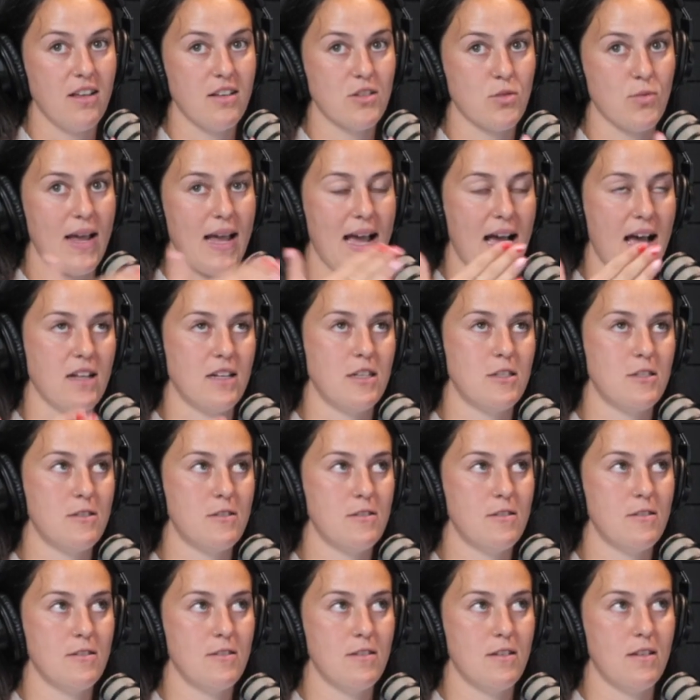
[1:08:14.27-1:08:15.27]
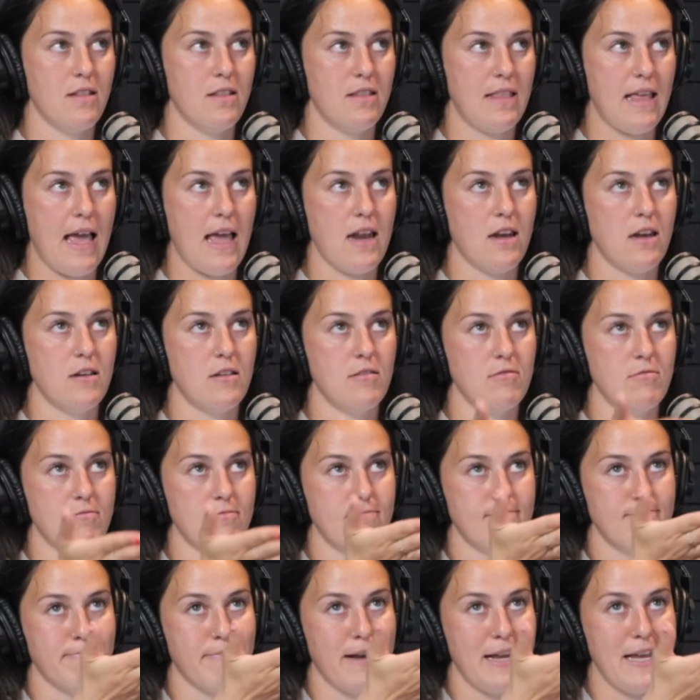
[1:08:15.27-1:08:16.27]
So I had then
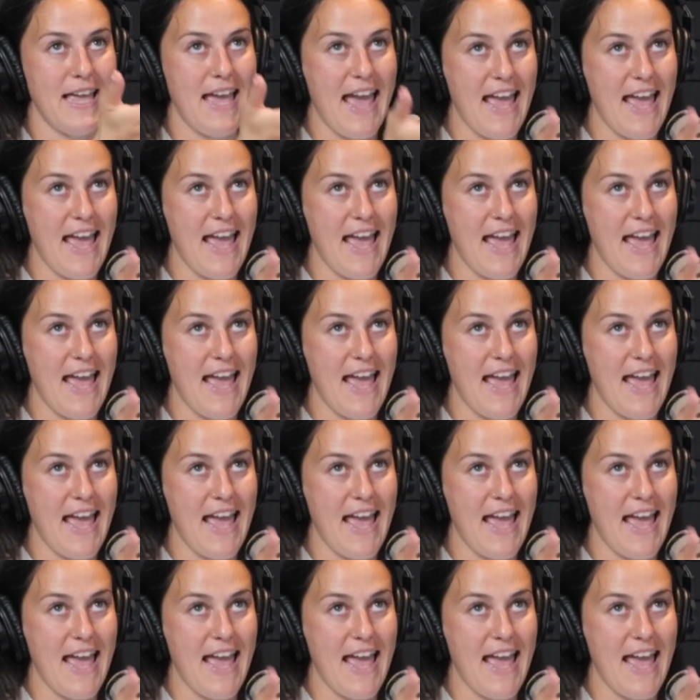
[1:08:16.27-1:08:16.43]
my